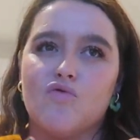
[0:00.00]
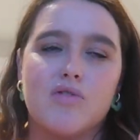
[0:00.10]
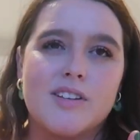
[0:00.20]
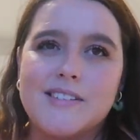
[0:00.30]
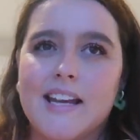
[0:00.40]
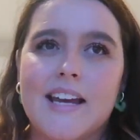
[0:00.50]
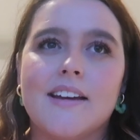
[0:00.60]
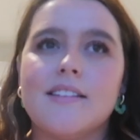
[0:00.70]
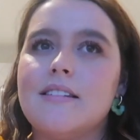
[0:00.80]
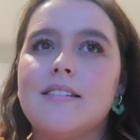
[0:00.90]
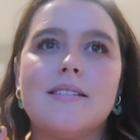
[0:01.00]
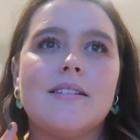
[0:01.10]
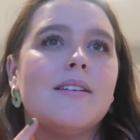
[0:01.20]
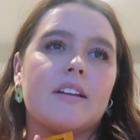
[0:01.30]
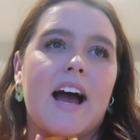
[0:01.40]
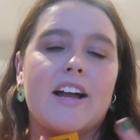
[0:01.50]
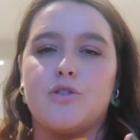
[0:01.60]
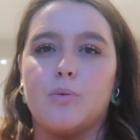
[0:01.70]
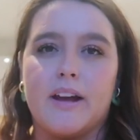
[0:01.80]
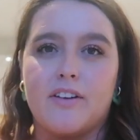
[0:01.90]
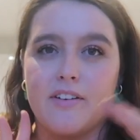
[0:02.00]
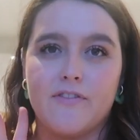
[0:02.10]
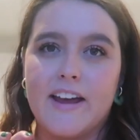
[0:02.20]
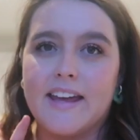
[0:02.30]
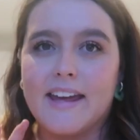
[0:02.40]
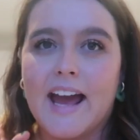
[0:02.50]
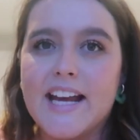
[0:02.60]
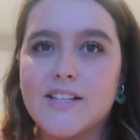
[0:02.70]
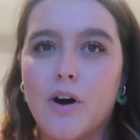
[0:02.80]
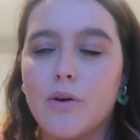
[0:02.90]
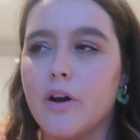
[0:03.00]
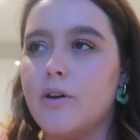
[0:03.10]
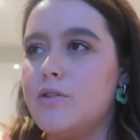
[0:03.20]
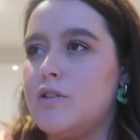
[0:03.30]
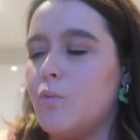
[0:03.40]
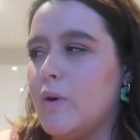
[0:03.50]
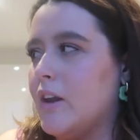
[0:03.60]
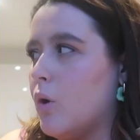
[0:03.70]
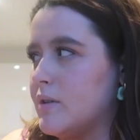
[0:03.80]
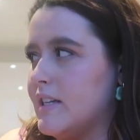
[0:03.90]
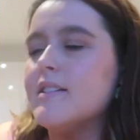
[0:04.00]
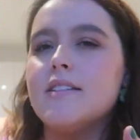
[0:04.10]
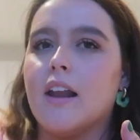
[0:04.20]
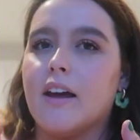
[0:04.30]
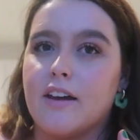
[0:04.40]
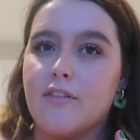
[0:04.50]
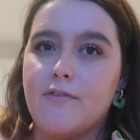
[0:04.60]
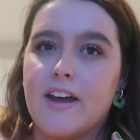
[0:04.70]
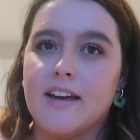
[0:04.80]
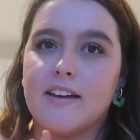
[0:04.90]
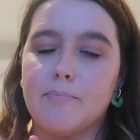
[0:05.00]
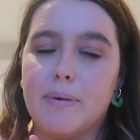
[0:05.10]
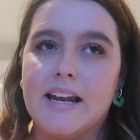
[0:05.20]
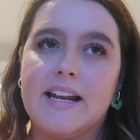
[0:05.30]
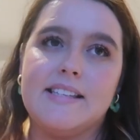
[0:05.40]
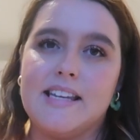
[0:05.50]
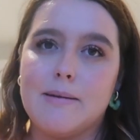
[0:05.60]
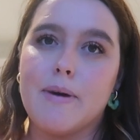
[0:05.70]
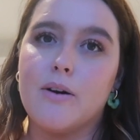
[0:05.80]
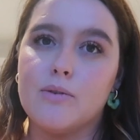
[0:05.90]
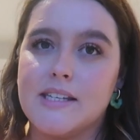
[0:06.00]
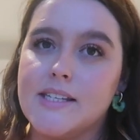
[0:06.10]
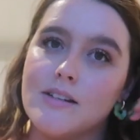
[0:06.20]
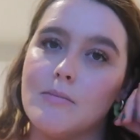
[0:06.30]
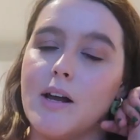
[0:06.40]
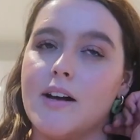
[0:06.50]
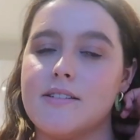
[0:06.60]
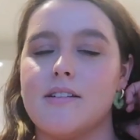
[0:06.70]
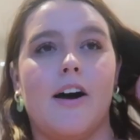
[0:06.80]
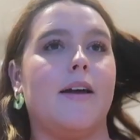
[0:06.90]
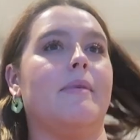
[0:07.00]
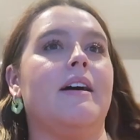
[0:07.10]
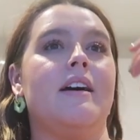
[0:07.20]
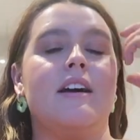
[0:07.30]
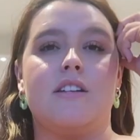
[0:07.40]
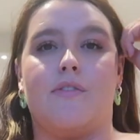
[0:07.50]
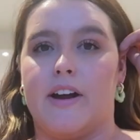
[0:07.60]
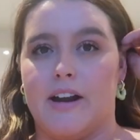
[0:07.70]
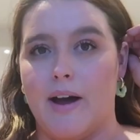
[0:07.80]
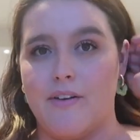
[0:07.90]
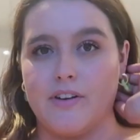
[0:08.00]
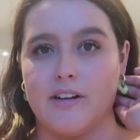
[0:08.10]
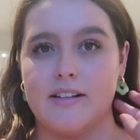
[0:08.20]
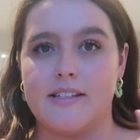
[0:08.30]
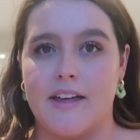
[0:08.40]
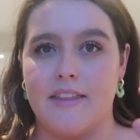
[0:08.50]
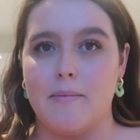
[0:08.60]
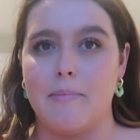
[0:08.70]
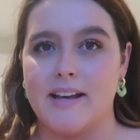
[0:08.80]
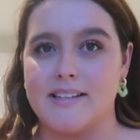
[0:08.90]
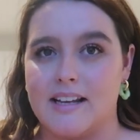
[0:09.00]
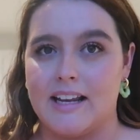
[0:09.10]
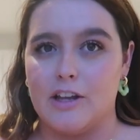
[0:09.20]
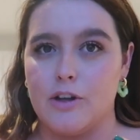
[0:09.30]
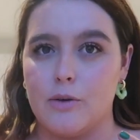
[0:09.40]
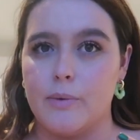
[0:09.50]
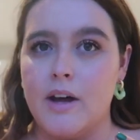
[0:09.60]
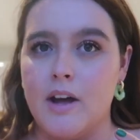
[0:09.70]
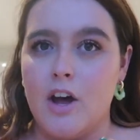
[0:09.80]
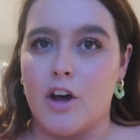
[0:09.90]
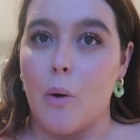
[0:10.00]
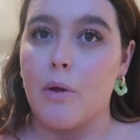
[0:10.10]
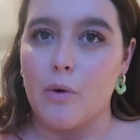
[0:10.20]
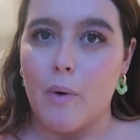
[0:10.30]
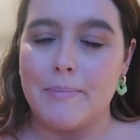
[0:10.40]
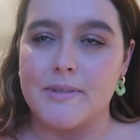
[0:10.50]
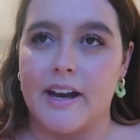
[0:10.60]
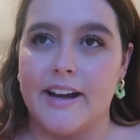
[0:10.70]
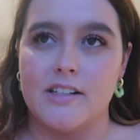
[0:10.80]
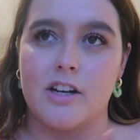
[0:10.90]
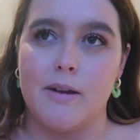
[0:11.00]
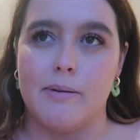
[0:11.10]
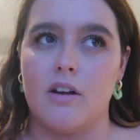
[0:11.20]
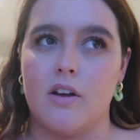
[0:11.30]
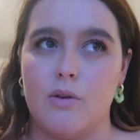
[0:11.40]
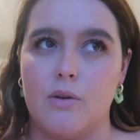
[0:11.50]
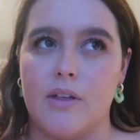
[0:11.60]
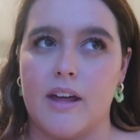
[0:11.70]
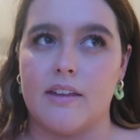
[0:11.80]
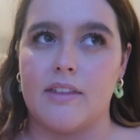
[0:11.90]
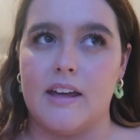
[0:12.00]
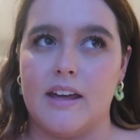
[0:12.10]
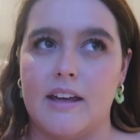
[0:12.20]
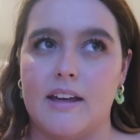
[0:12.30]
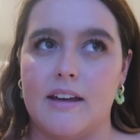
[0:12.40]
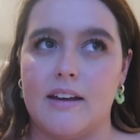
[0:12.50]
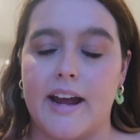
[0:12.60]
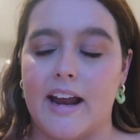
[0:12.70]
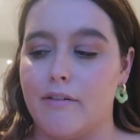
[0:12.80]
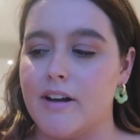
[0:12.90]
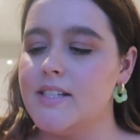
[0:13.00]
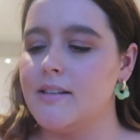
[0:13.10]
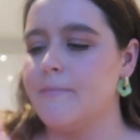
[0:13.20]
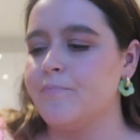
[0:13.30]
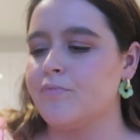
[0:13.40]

receipts, actual like fake case file notes. We logged into like a fake police email system last time to find out evidence and then basically you go on the website and type in who you think the killer is